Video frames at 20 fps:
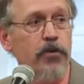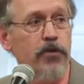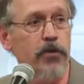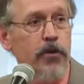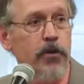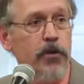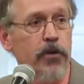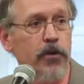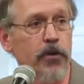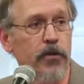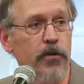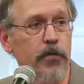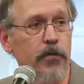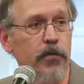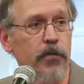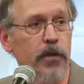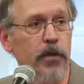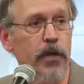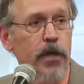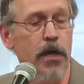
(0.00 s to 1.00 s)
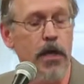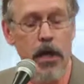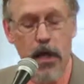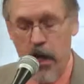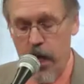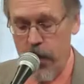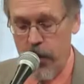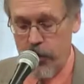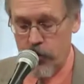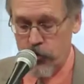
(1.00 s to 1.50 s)
returned.
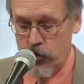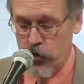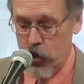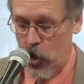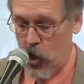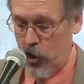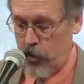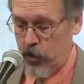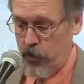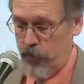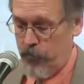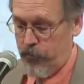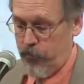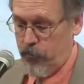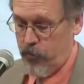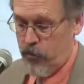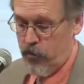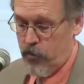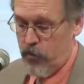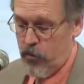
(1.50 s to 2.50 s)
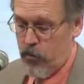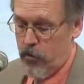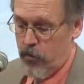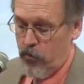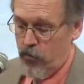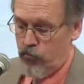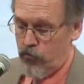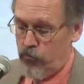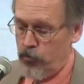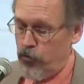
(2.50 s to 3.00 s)
And his daughter,
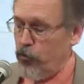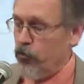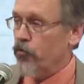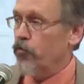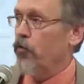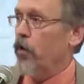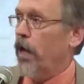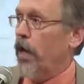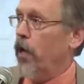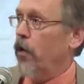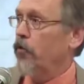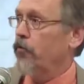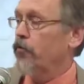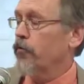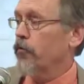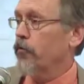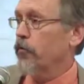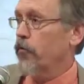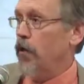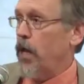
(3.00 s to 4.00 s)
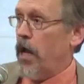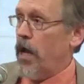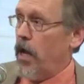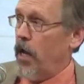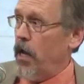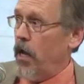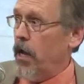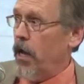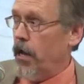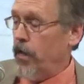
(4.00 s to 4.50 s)
Ruth
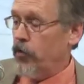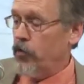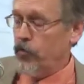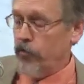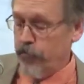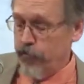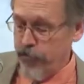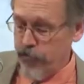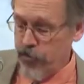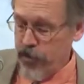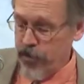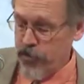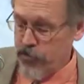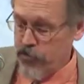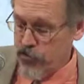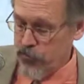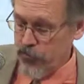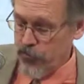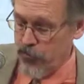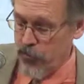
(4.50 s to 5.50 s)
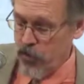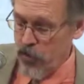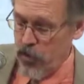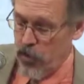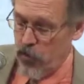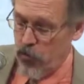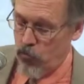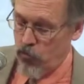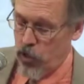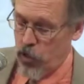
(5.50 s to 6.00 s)
Adler Fries,
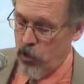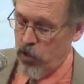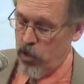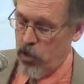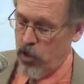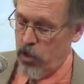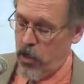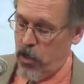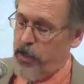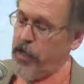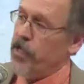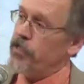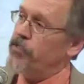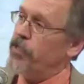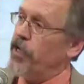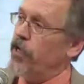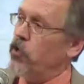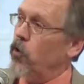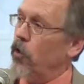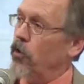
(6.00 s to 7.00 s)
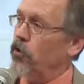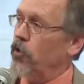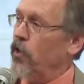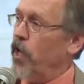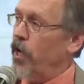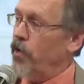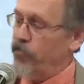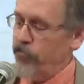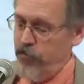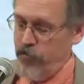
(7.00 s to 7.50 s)
wrote an essay called
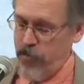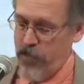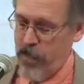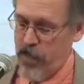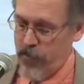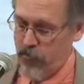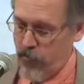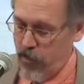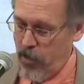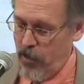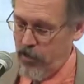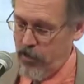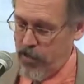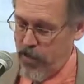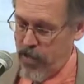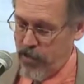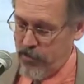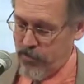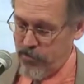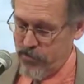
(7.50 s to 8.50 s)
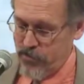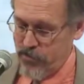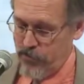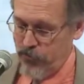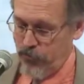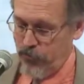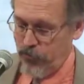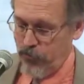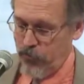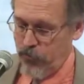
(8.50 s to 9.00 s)
Life in the Adirondacks,
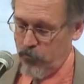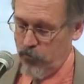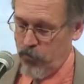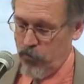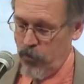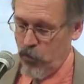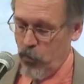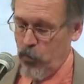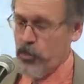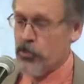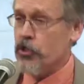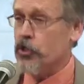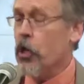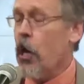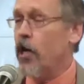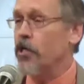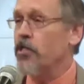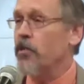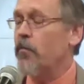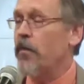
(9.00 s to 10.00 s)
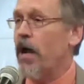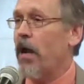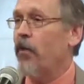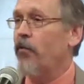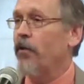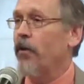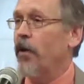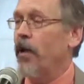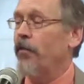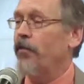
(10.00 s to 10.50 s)
which talked
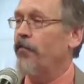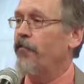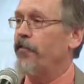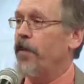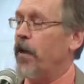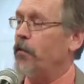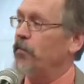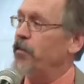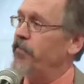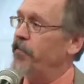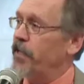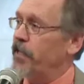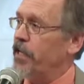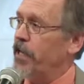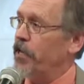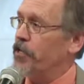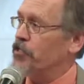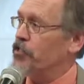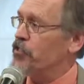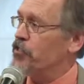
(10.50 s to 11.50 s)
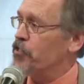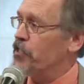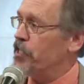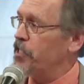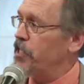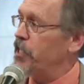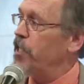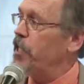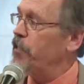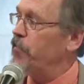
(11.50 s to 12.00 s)
about the family vacations
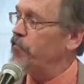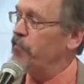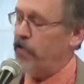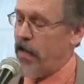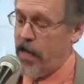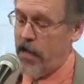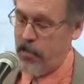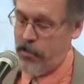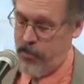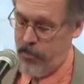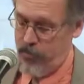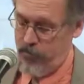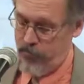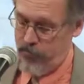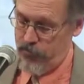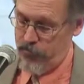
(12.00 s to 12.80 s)
in Keene Valley.